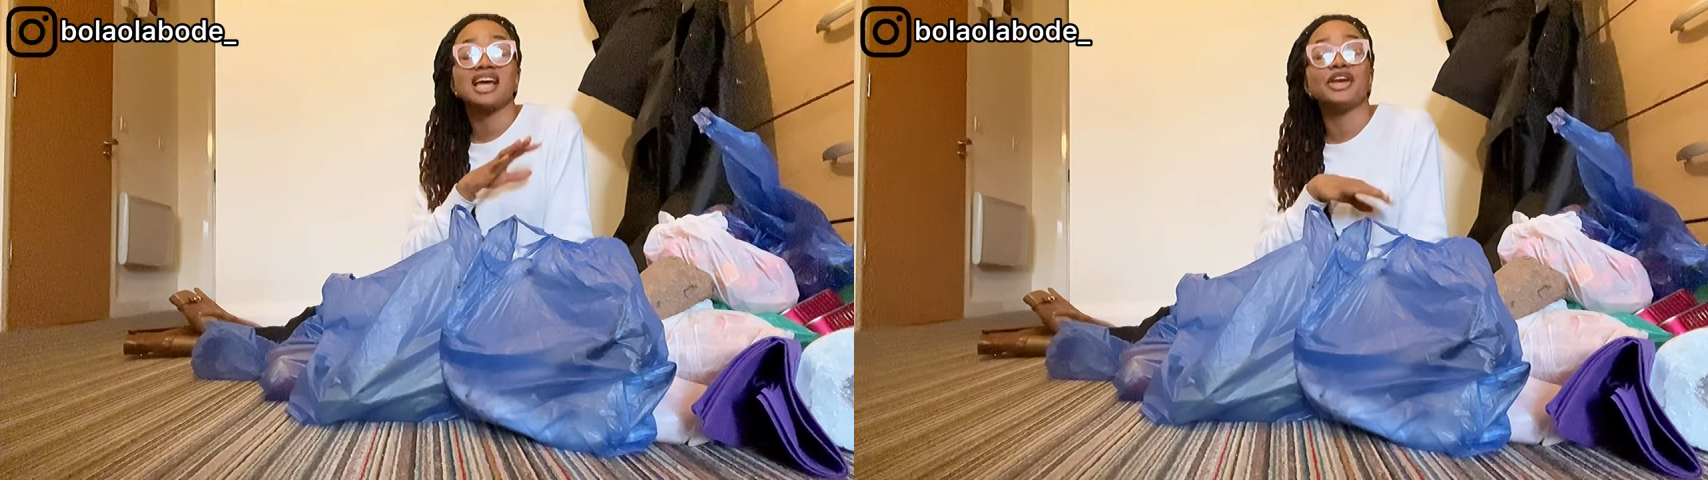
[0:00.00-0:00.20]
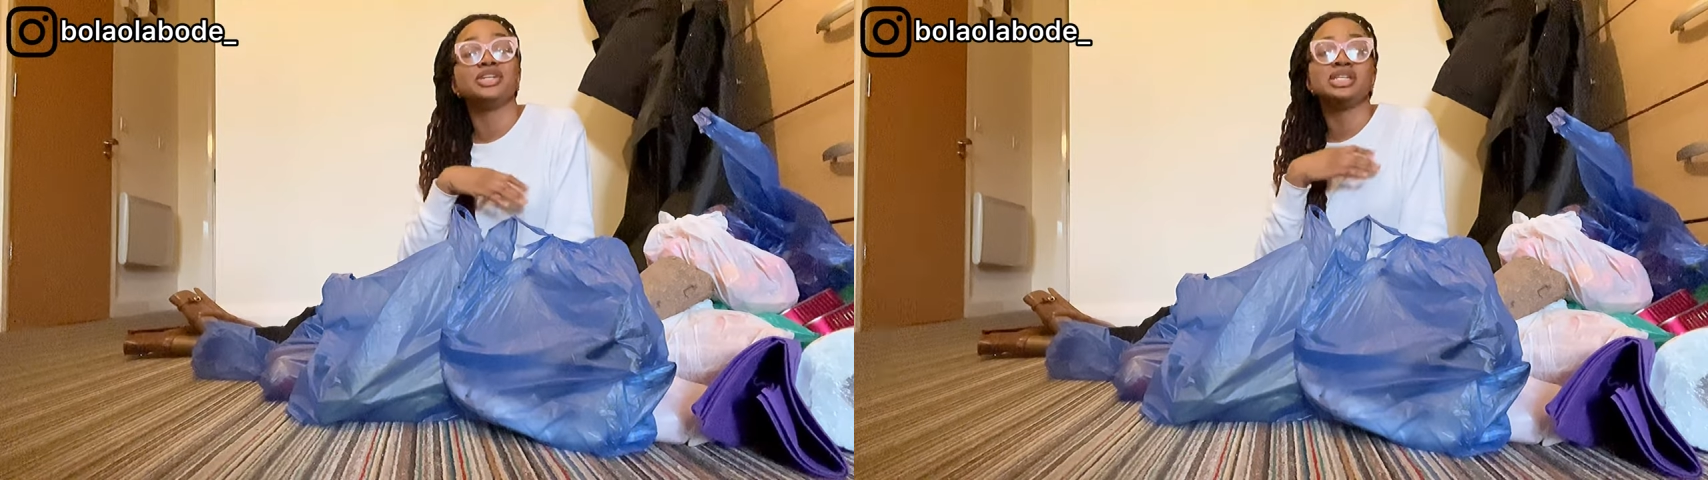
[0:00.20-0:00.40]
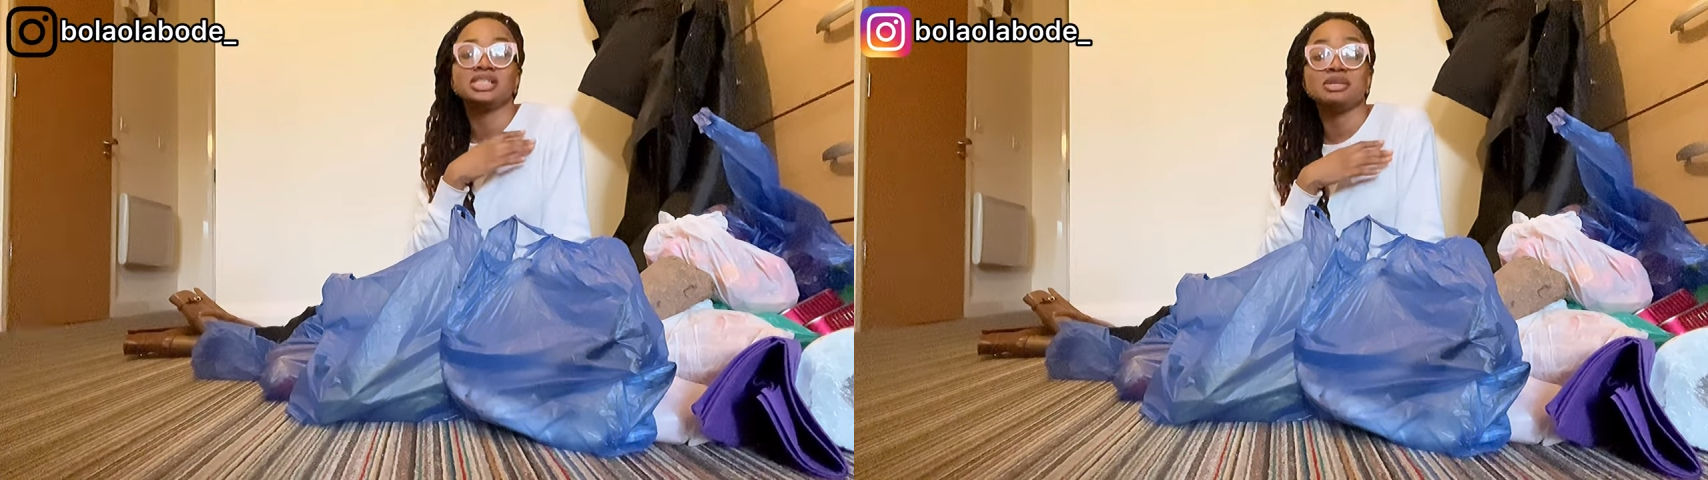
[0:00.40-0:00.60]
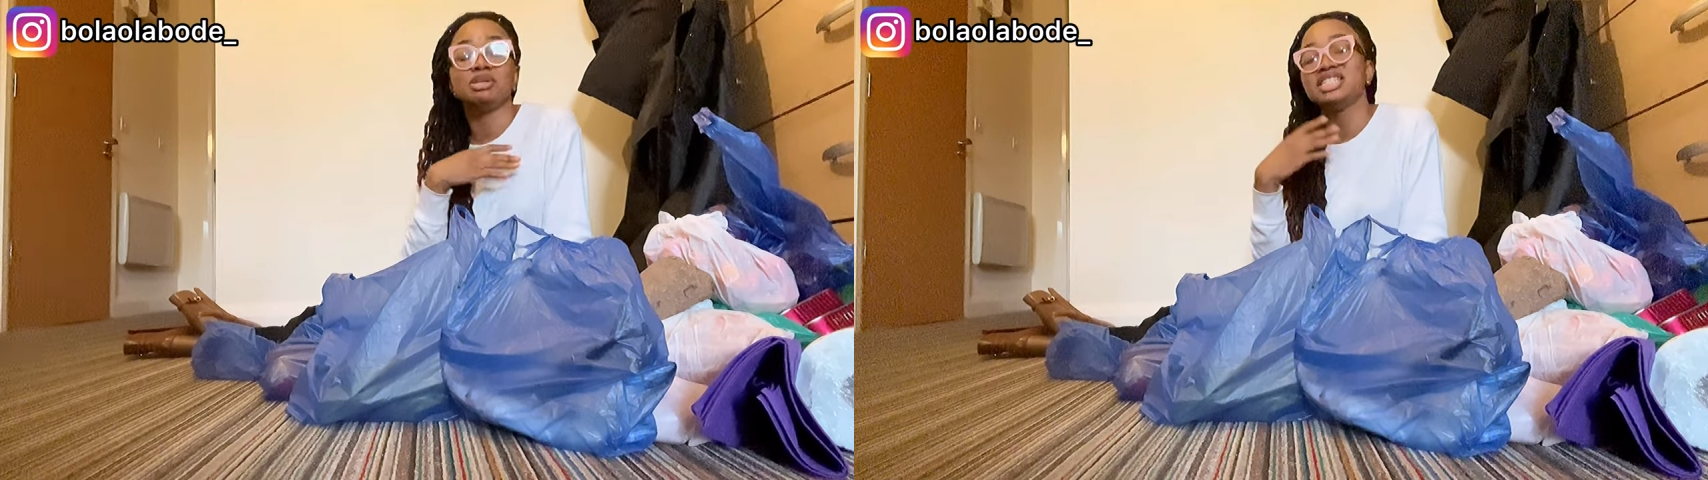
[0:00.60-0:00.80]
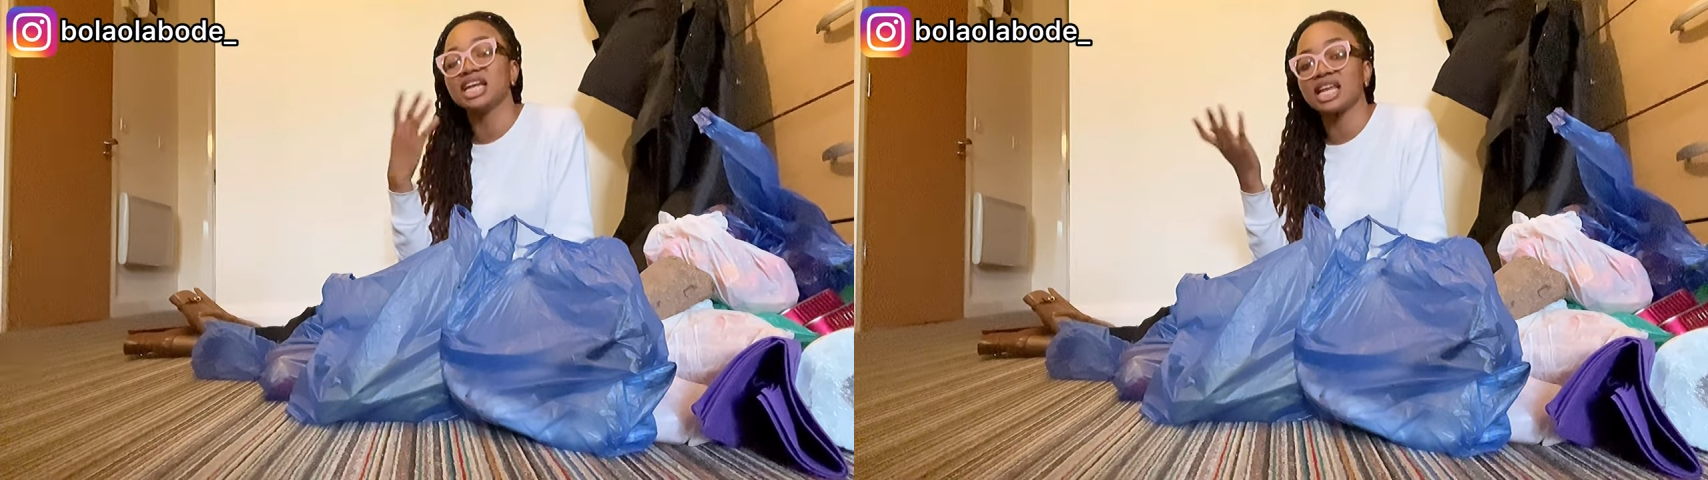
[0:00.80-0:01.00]
that you need
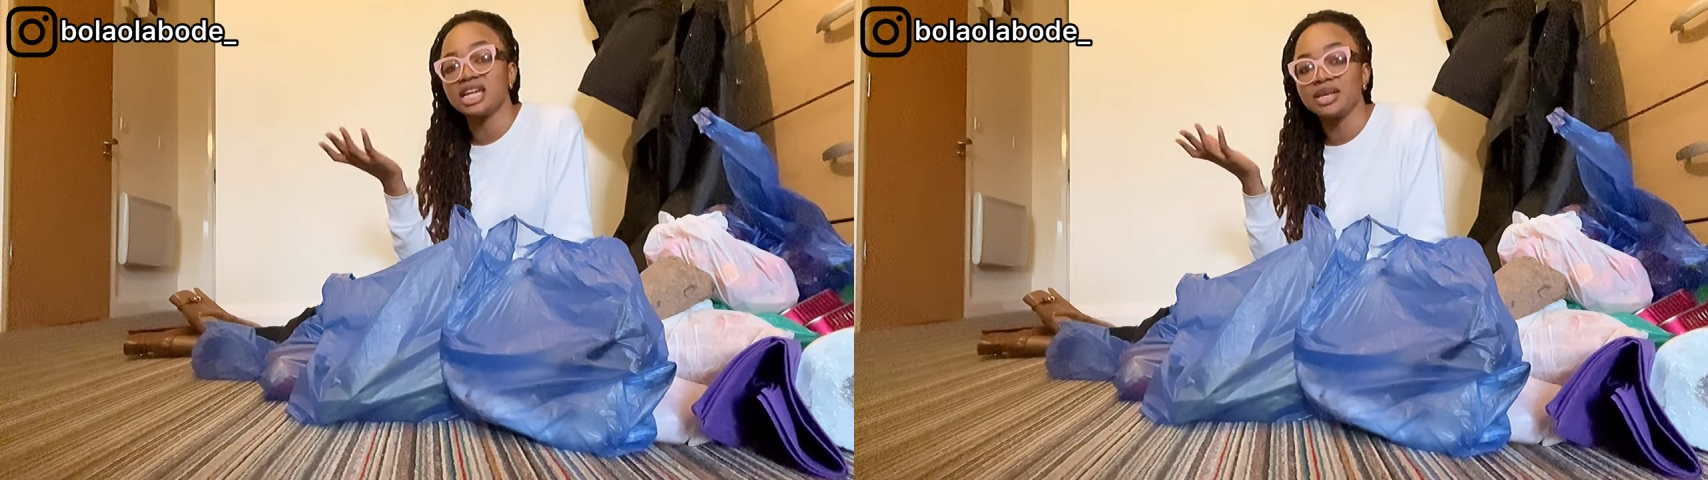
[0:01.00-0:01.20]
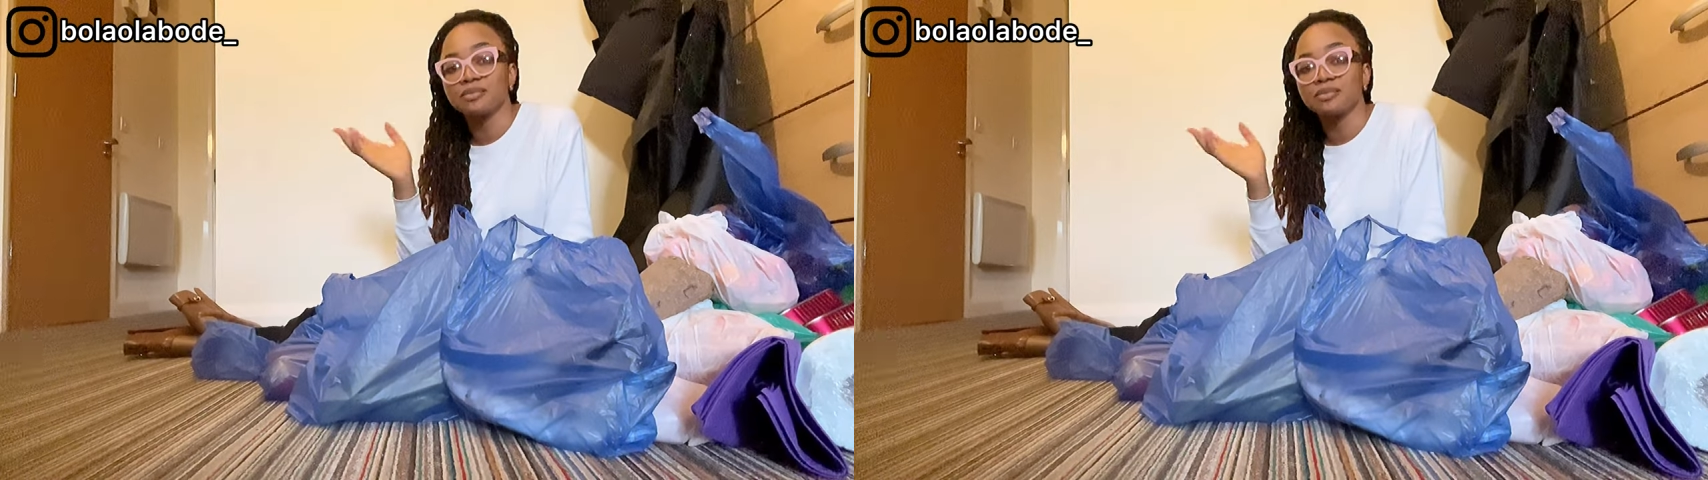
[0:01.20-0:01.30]
immediately,